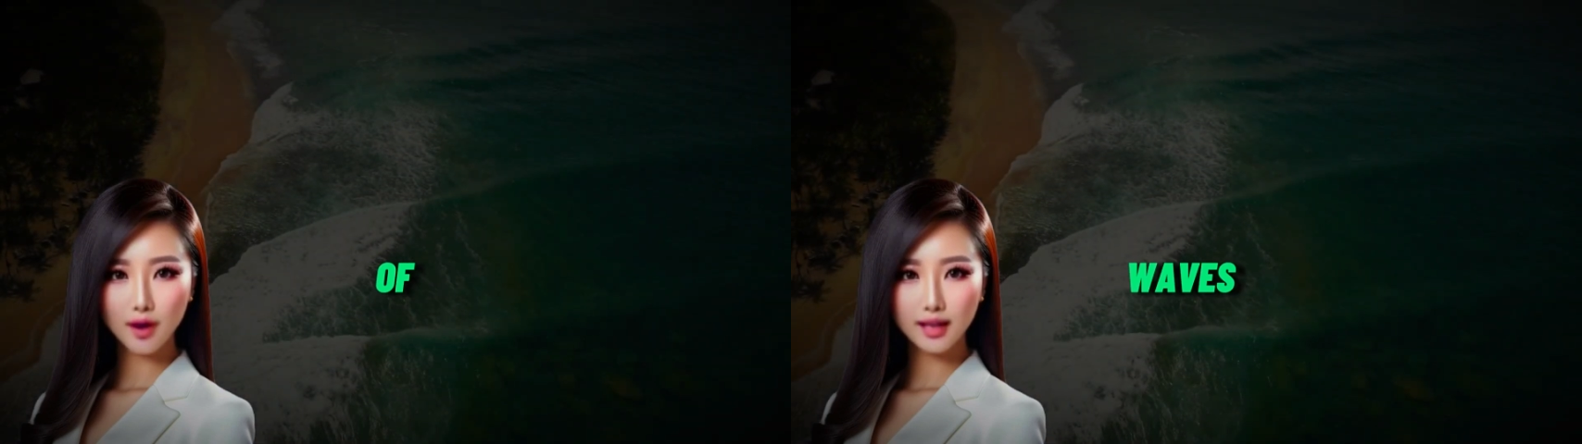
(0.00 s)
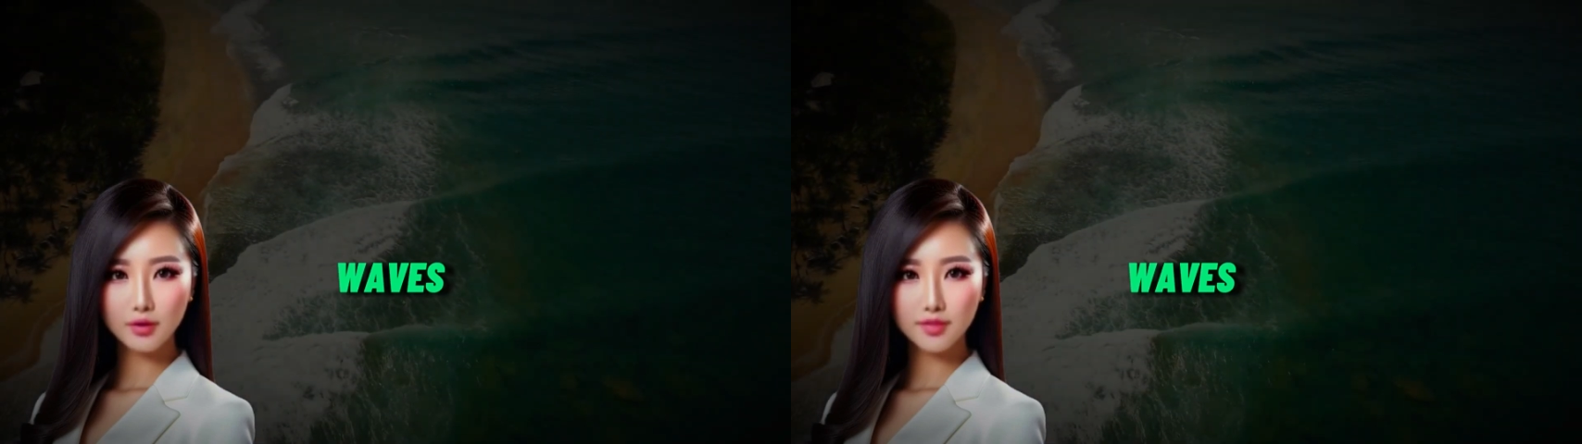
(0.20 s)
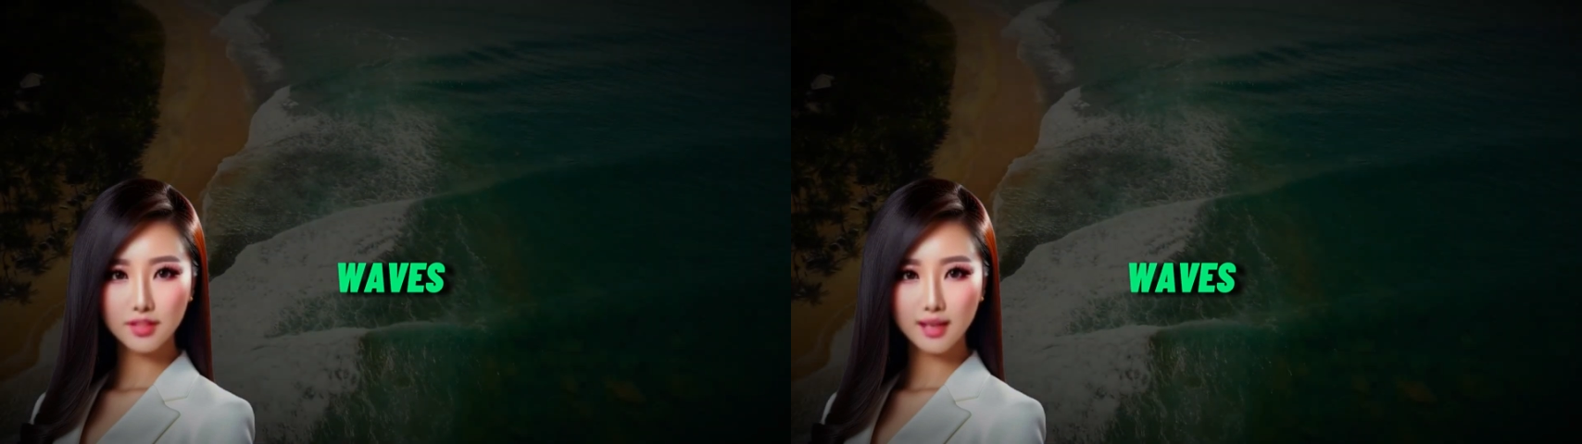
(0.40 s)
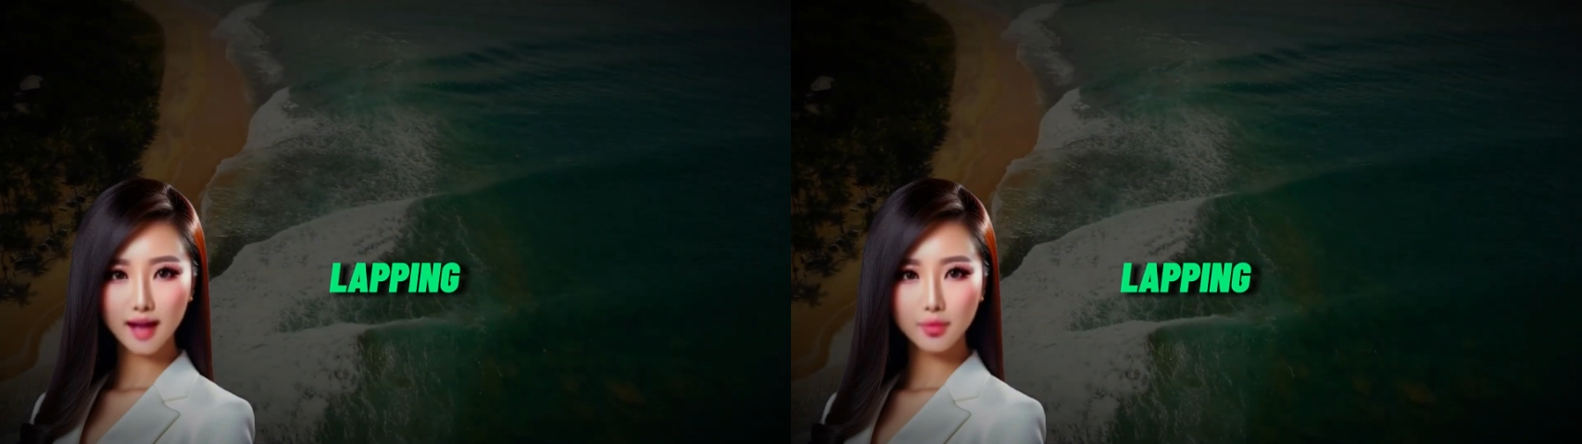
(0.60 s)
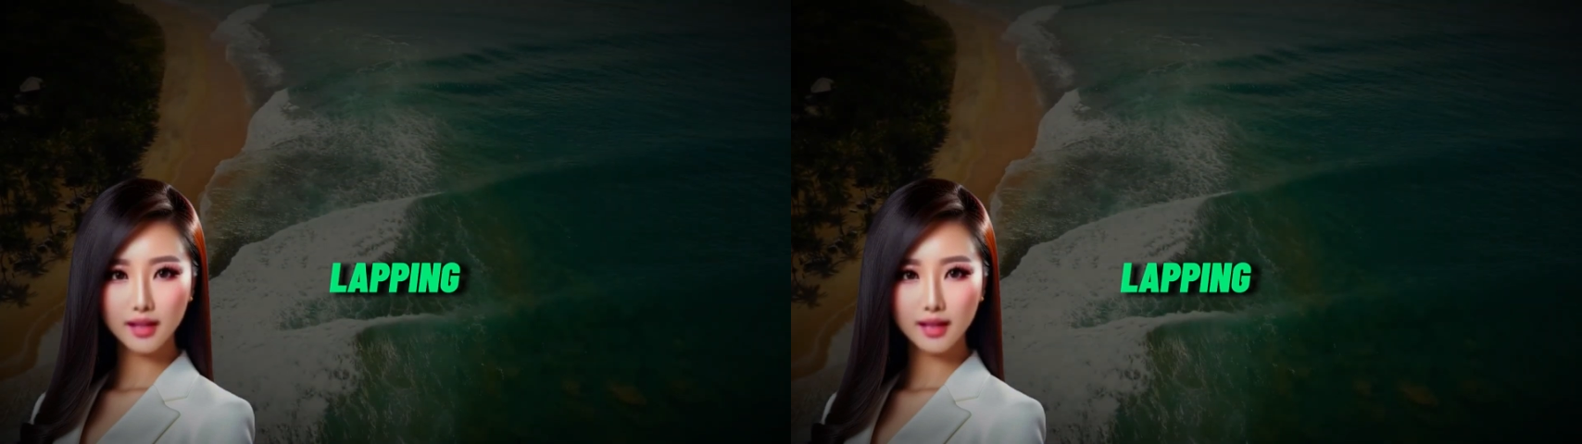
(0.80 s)
waves
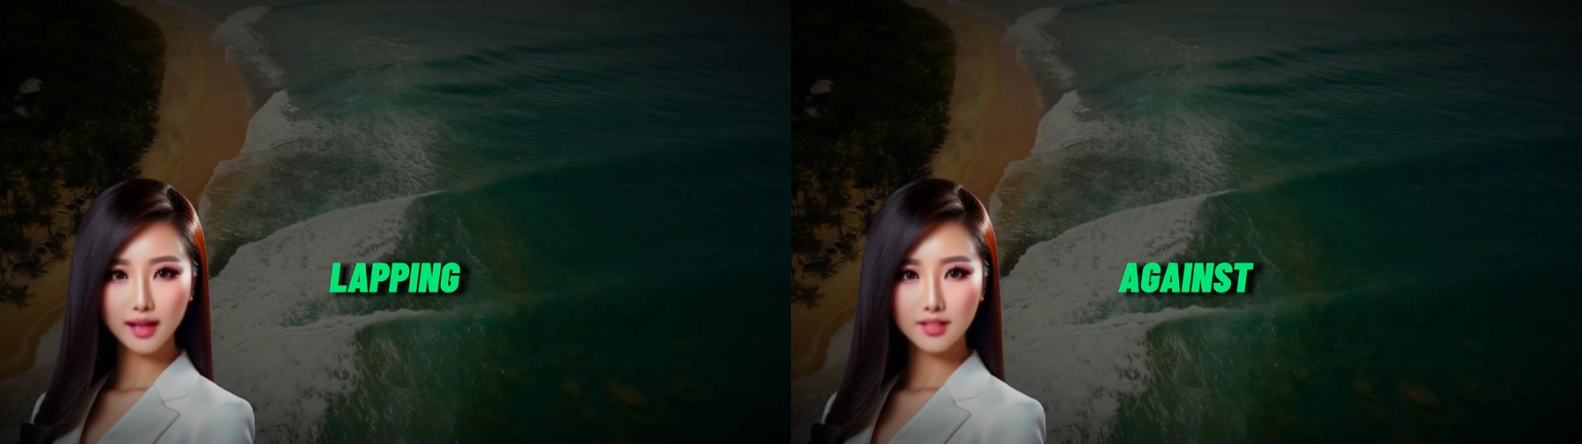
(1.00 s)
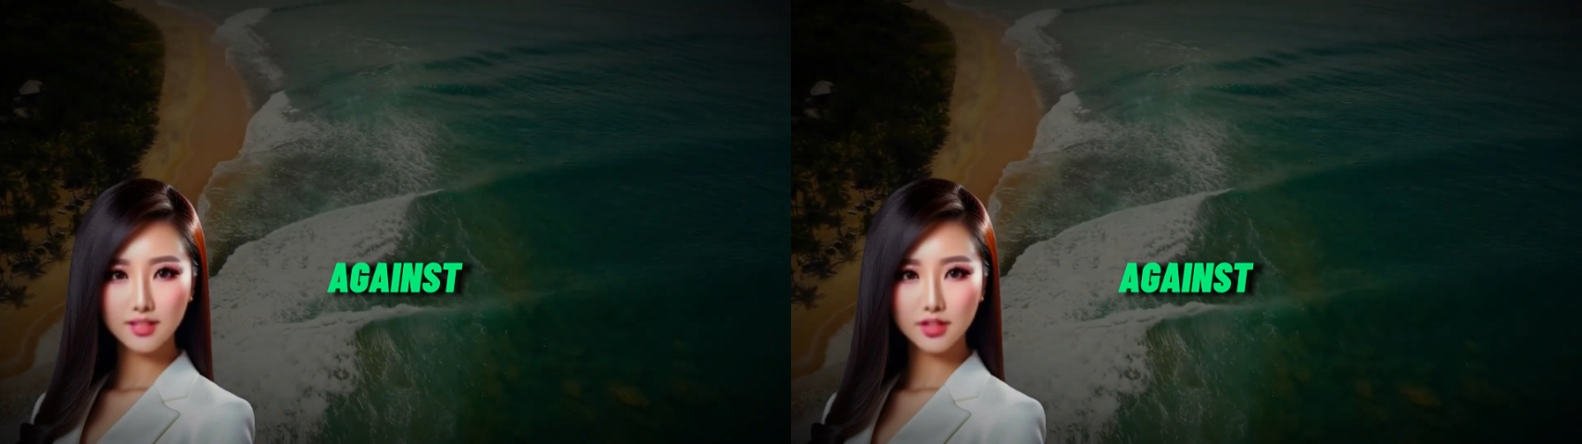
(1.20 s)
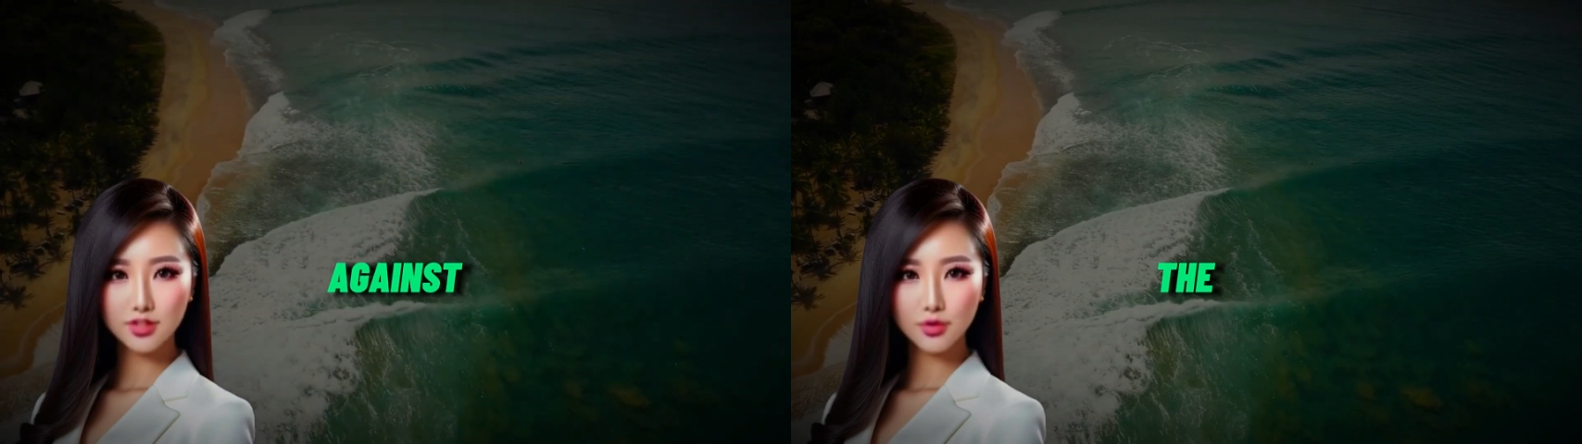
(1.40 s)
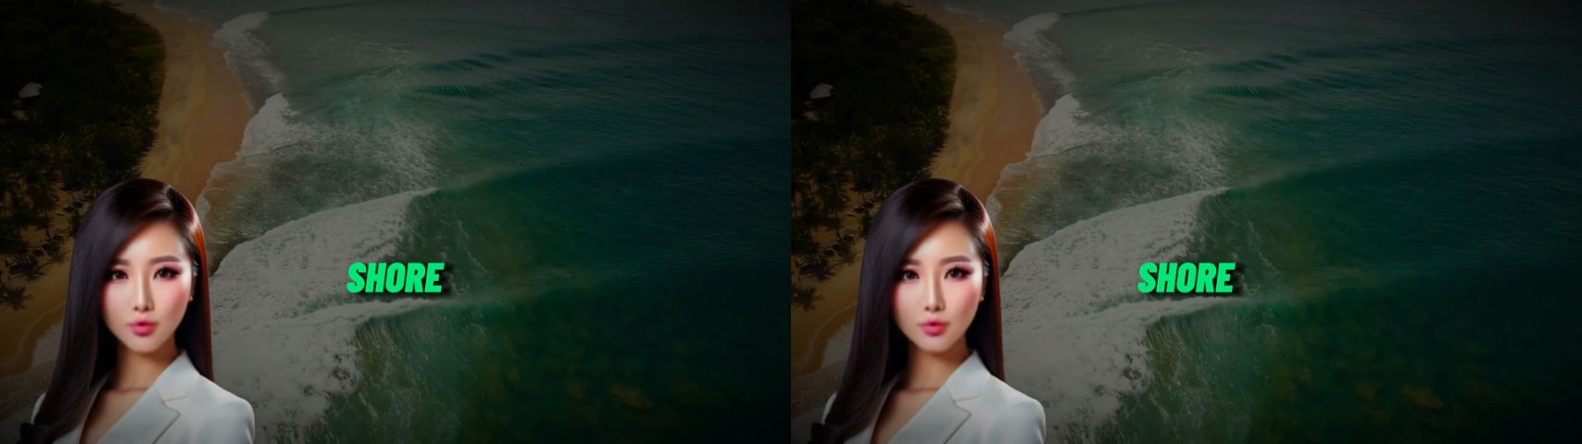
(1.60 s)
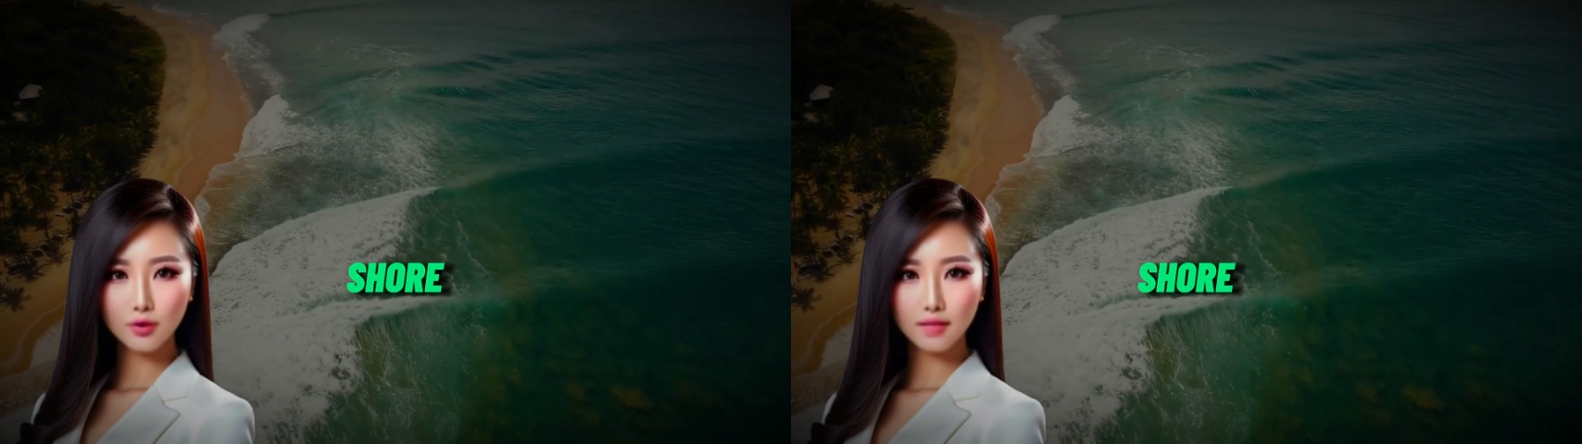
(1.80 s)
lapping against the
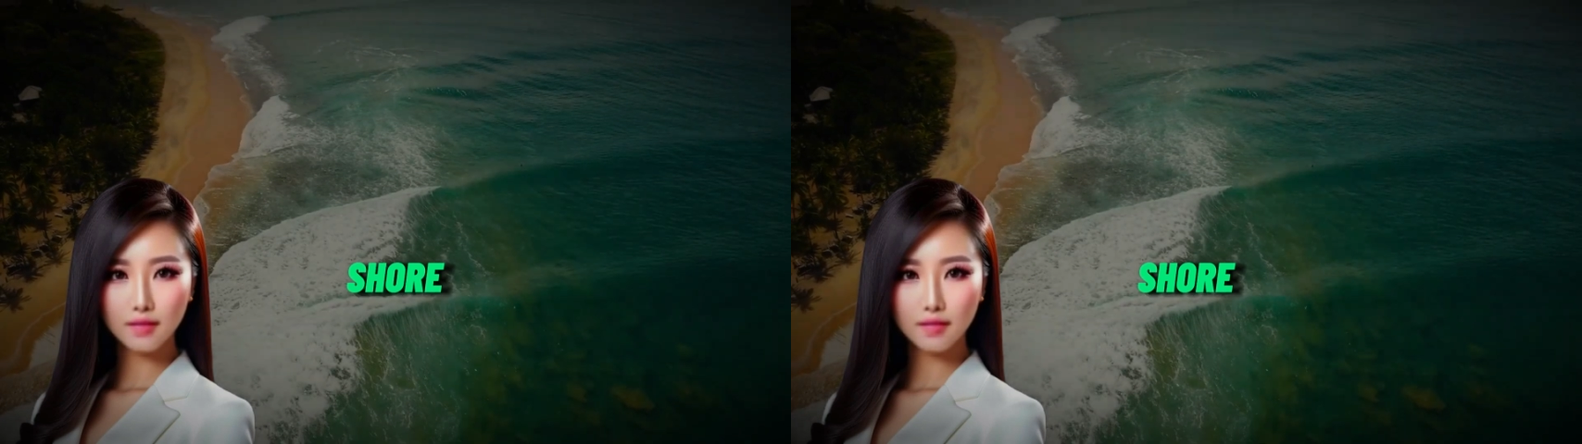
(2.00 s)
shore,